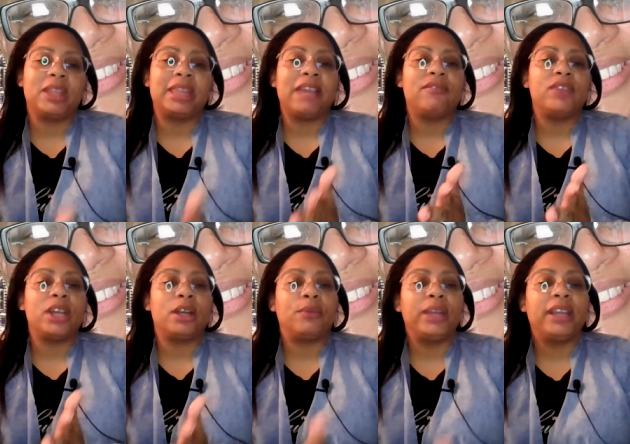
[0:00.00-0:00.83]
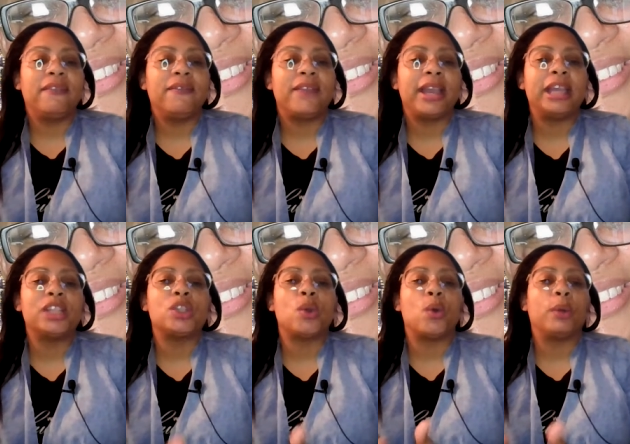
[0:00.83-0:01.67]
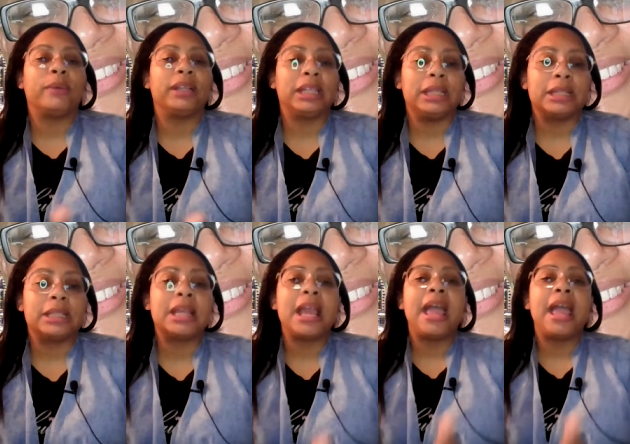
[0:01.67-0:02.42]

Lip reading: that they have done a reconveyance or a release.